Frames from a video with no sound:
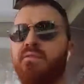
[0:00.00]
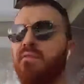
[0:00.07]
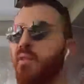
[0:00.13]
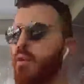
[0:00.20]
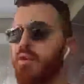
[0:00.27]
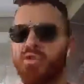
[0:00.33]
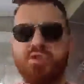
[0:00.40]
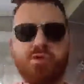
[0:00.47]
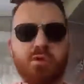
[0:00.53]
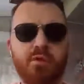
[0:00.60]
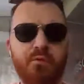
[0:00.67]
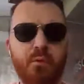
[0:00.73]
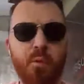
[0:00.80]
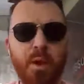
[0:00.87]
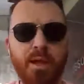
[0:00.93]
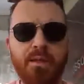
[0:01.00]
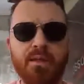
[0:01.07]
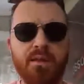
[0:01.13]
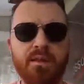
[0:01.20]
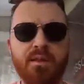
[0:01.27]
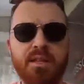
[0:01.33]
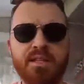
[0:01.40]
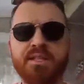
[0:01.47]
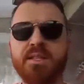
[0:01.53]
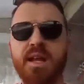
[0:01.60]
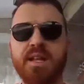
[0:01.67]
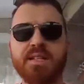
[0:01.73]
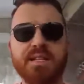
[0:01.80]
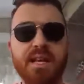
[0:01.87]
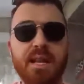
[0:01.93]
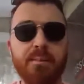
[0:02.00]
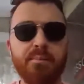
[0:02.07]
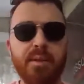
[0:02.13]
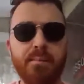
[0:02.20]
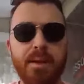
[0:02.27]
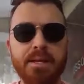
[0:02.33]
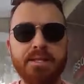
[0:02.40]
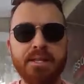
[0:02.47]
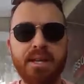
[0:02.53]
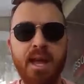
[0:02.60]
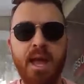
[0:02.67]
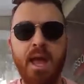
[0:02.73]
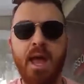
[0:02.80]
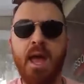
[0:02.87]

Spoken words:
first sort of week that this started to get implemented,